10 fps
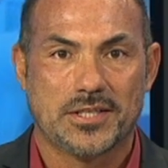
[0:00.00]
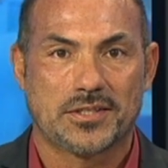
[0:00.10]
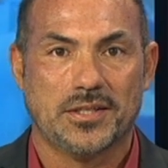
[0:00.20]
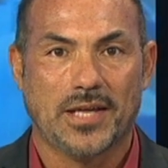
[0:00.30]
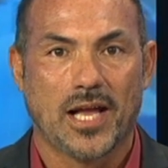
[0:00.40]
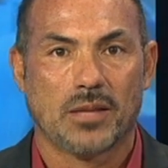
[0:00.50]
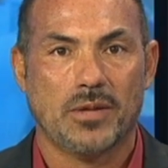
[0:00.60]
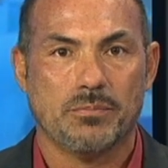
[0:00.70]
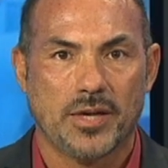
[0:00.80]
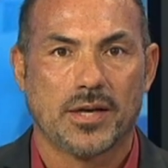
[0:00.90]
the
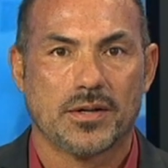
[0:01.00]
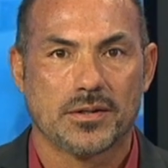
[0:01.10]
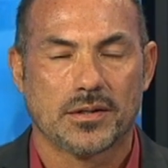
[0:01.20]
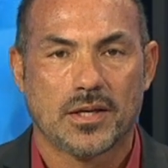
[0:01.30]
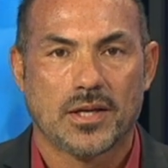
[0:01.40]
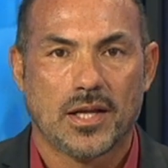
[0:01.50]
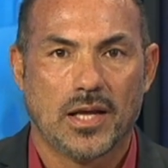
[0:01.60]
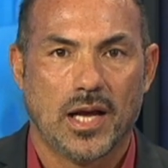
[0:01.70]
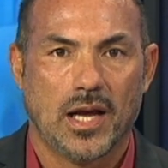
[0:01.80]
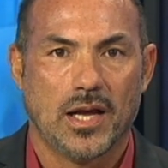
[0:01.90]
element bigger
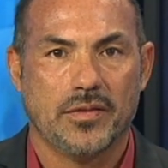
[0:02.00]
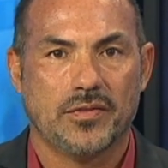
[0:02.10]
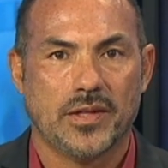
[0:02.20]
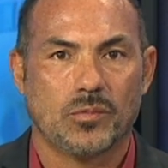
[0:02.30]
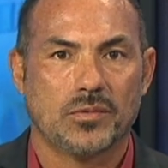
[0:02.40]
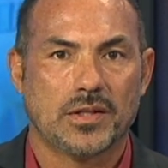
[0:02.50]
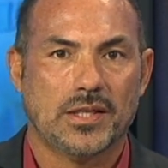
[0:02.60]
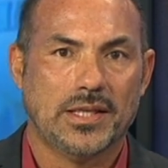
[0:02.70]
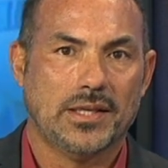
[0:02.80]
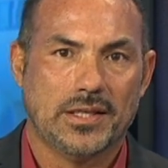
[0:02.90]
than
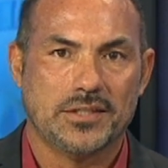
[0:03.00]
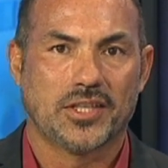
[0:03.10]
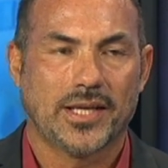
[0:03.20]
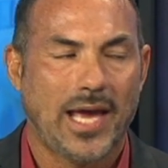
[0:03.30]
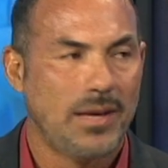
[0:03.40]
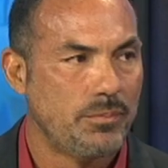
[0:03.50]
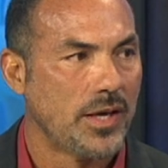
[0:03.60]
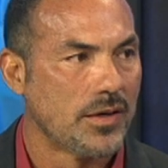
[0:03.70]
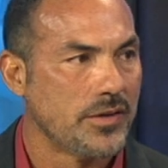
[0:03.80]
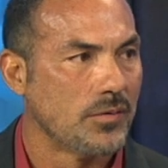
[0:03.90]
is the game
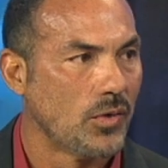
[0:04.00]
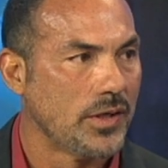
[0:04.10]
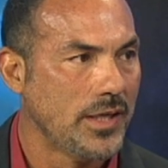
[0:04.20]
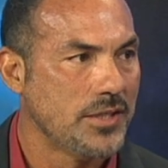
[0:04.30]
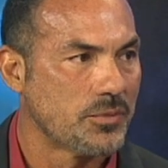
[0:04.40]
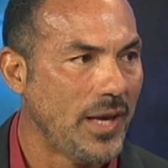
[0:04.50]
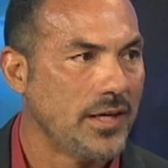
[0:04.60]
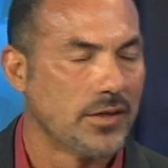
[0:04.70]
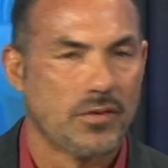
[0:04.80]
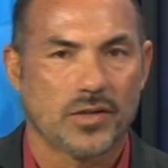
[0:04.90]
bigger than what he's made
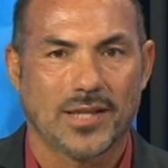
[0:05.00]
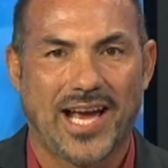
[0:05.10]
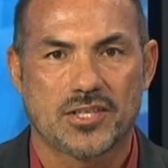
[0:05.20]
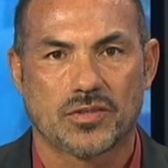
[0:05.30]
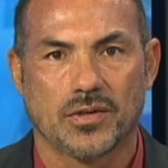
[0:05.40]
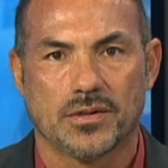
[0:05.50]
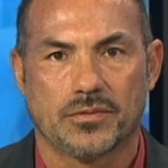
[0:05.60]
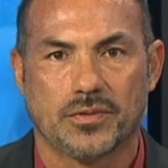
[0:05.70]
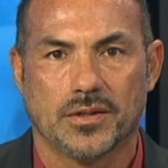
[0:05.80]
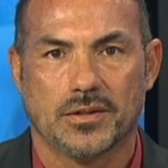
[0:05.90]
it over the last
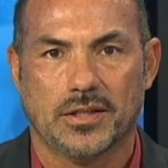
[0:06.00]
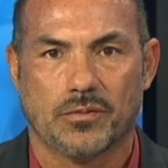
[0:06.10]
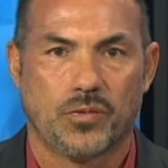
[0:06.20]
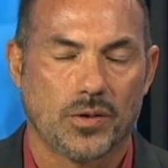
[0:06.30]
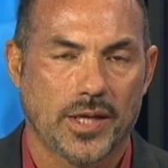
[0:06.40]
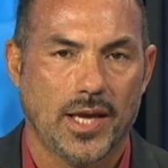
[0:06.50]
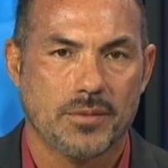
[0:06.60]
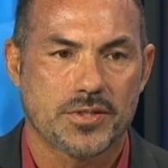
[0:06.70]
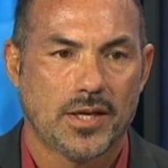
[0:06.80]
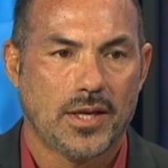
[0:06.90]
4
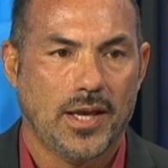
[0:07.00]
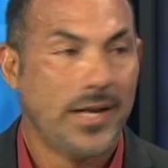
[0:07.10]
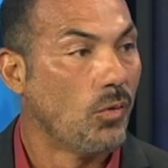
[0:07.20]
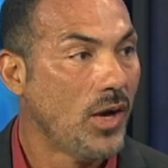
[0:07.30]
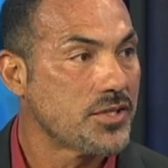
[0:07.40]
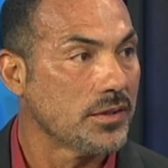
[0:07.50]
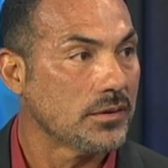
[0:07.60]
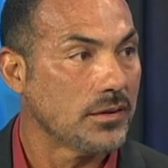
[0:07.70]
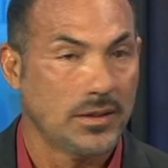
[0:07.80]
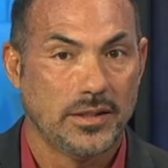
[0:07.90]
games? And it wasn't.
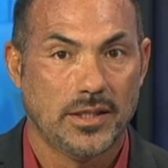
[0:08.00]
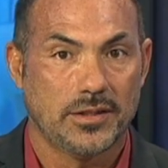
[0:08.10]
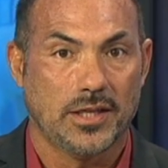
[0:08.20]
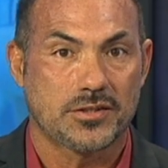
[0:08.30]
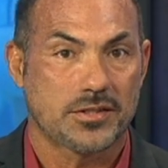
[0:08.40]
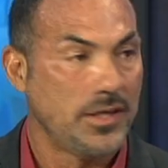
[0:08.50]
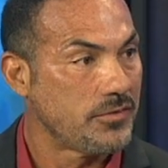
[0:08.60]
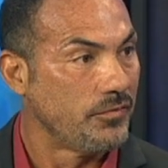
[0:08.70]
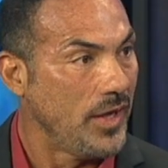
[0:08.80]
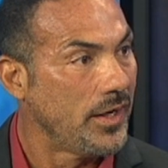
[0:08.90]
I mean, it's
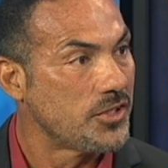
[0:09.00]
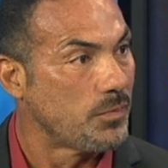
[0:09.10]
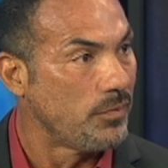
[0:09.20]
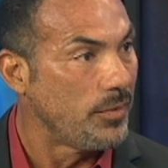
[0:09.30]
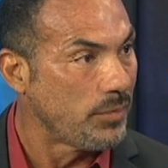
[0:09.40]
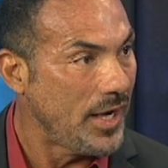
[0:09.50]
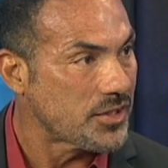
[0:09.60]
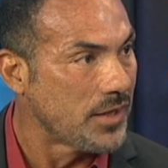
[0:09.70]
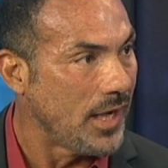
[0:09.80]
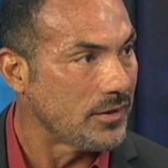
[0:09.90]
vintage
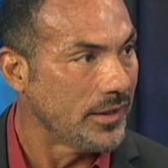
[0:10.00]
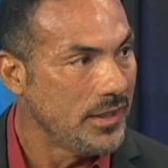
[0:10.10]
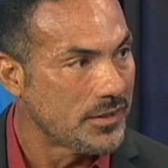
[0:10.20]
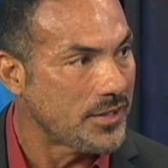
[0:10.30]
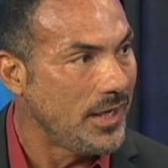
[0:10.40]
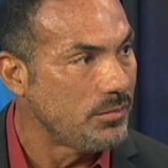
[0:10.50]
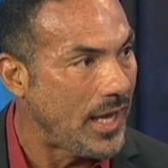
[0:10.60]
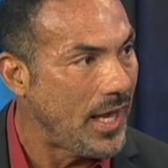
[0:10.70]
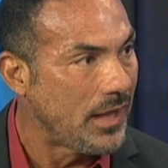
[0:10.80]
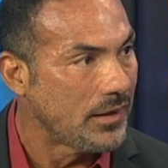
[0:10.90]
Prescott leading the team
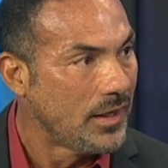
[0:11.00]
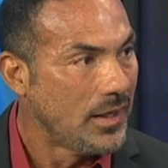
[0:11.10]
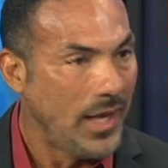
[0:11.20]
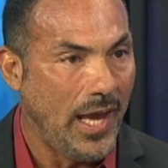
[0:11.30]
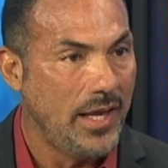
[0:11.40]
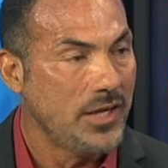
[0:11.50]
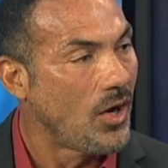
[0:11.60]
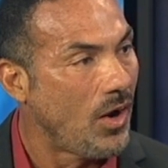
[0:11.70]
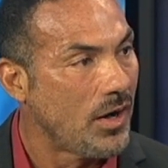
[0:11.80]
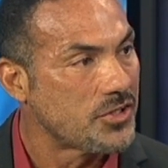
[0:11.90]
down 80
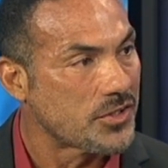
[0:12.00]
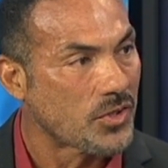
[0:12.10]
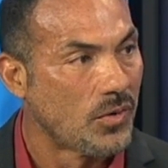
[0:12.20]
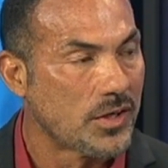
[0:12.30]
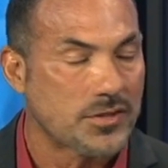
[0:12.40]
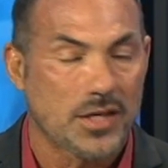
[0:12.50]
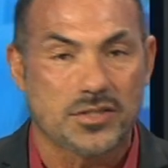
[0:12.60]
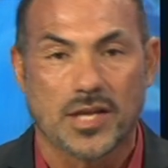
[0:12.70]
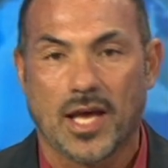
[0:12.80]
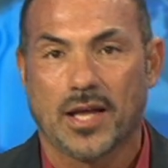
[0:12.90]
yards and scoring a
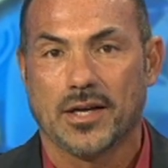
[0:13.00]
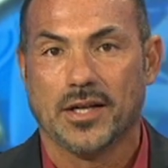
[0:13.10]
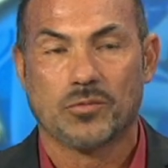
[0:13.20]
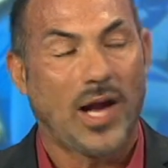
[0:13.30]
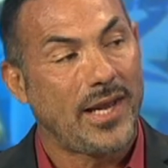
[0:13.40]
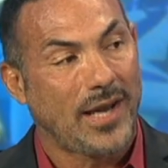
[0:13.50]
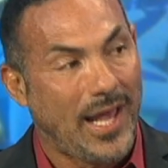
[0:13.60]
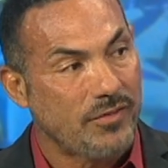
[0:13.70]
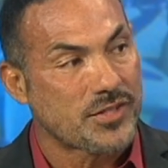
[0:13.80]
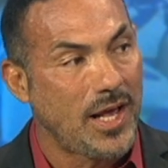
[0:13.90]
touchdown, and then right at
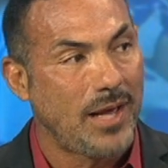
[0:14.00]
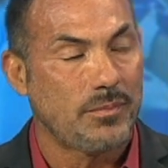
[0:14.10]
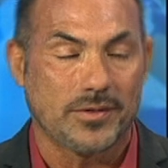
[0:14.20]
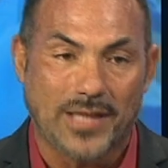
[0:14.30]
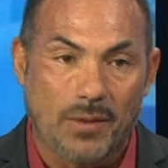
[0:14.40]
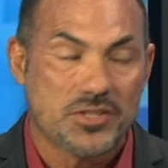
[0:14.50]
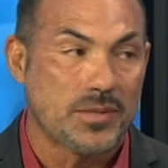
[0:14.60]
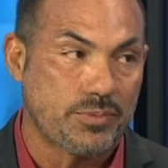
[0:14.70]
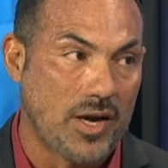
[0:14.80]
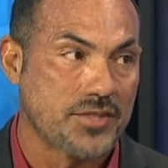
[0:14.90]
halftime. Yeah, that was
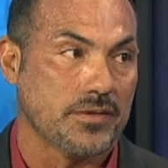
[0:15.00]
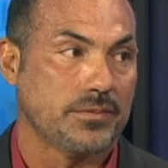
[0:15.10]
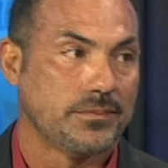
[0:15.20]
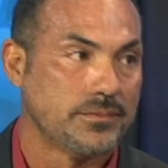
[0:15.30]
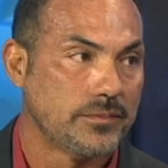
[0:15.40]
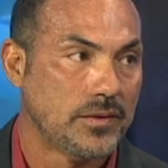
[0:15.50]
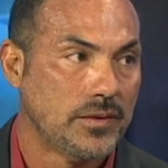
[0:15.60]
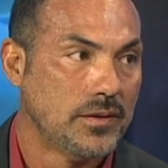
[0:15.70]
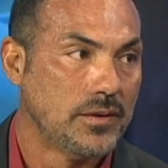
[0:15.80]
impressive. Let's talk about that